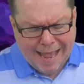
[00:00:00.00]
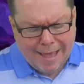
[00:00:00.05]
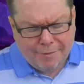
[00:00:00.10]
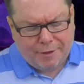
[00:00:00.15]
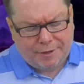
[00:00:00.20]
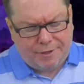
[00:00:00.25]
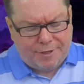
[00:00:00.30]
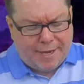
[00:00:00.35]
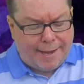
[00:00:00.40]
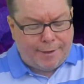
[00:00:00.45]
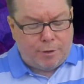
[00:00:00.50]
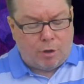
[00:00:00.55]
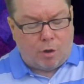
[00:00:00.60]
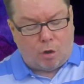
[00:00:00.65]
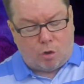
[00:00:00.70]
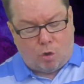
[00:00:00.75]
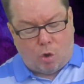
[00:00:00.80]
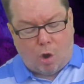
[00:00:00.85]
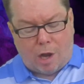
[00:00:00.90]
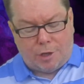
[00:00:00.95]
The tenor
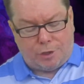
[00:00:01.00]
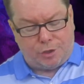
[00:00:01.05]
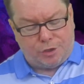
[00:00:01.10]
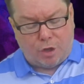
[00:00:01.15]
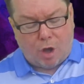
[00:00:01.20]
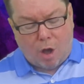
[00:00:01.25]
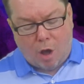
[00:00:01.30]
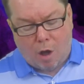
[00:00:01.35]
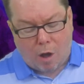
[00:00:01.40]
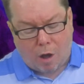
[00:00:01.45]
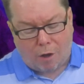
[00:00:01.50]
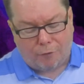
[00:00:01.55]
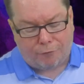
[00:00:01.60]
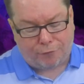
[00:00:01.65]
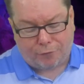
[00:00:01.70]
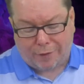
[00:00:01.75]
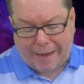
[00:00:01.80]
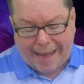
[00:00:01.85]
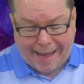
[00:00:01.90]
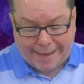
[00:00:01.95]
across the hall
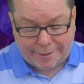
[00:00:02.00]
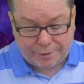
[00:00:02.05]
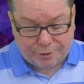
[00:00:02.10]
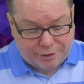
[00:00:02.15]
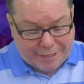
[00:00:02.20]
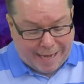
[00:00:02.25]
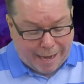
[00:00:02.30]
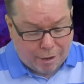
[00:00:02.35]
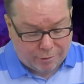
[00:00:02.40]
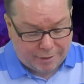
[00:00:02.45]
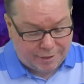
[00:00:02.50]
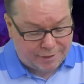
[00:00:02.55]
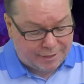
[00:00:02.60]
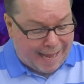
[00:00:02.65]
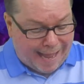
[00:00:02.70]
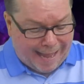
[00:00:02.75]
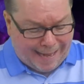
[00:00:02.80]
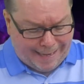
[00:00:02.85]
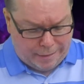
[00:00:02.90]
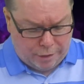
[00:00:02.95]
flattens out his
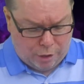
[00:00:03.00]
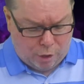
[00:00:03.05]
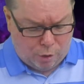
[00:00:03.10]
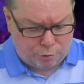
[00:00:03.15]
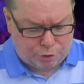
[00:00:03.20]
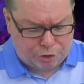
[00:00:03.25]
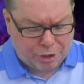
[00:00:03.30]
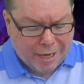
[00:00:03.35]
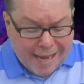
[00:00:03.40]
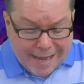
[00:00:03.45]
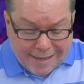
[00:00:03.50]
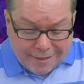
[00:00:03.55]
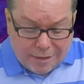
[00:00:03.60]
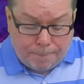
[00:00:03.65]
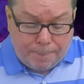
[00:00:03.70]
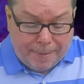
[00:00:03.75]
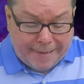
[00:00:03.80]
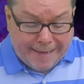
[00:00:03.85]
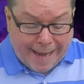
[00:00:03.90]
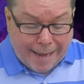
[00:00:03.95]
high notes. The
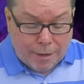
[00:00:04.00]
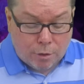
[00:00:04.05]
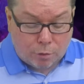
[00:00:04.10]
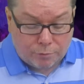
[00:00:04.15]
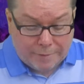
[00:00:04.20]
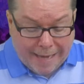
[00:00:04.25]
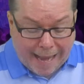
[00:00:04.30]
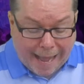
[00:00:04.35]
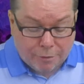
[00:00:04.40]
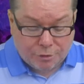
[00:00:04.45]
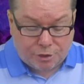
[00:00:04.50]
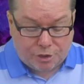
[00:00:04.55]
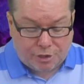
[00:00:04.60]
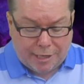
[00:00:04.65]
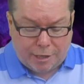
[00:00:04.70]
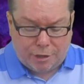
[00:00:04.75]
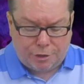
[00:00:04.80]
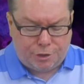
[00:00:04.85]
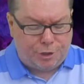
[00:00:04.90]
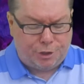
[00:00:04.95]
piano
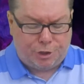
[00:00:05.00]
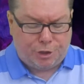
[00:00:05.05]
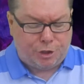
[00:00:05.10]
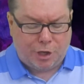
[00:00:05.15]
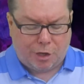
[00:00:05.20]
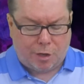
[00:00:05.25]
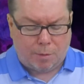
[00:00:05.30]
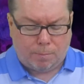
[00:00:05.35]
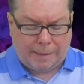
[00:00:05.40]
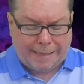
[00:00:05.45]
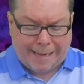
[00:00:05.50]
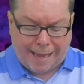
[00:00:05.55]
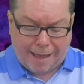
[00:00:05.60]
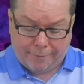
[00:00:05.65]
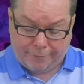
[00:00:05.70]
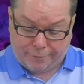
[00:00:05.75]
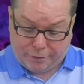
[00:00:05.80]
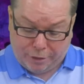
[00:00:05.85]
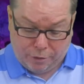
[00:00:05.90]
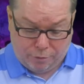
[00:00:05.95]
downstairs is terribly out
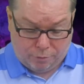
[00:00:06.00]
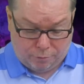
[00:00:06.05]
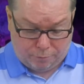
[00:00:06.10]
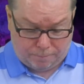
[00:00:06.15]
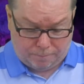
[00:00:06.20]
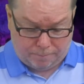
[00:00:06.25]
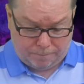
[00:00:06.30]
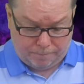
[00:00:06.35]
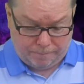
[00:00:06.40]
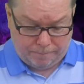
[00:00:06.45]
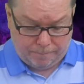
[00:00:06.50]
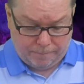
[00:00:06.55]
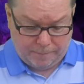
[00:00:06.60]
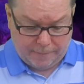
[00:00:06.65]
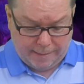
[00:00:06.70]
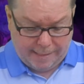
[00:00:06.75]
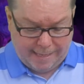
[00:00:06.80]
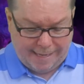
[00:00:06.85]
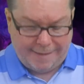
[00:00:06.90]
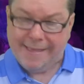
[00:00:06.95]
of tune.
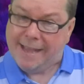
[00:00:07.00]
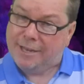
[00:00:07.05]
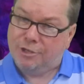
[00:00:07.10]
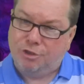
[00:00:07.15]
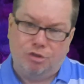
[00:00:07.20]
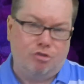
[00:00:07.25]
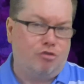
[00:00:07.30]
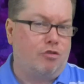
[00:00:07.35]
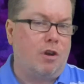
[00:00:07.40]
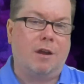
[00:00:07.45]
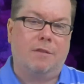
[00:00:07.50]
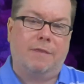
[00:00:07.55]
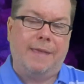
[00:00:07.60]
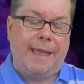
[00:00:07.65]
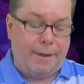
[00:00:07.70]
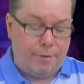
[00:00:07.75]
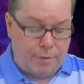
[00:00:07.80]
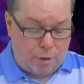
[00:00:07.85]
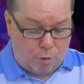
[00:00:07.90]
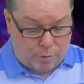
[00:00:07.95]
He then struck
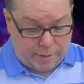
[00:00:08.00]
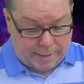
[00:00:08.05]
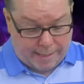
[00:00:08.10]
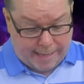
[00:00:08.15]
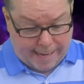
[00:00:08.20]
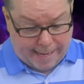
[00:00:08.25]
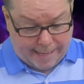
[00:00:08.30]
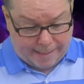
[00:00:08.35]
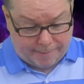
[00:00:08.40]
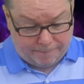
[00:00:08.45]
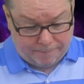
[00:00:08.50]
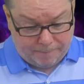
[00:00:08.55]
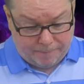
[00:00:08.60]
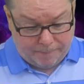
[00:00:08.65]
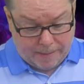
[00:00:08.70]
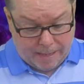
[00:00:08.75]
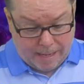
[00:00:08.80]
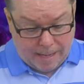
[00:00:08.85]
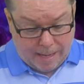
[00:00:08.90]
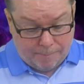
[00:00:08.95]
that note again.
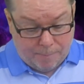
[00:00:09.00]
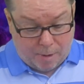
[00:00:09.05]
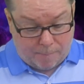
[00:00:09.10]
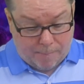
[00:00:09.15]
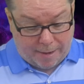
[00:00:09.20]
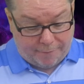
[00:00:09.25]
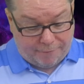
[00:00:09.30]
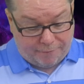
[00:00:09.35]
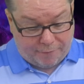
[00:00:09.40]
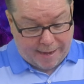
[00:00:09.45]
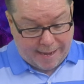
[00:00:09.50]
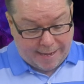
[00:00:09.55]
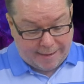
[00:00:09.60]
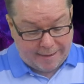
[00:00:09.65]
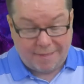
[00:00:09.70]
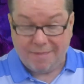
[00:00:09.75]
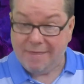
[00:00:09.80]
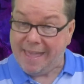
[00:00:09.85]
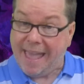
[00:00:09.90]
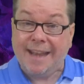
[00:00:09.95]
But my
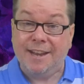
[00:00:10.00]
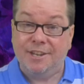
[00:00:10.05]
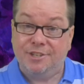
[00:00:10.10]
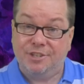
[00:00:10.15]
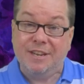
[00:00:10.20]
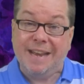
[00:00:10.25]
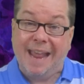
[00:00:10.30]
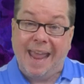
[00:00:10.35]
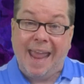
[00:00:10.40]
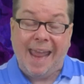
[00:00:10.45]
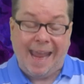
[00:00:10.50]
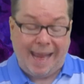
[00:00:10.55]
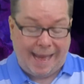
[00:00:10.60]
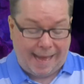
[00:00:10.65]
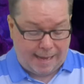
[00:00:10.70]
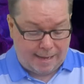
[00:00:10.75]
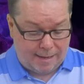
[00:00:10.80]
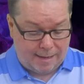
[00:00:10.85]
friend, that is an A.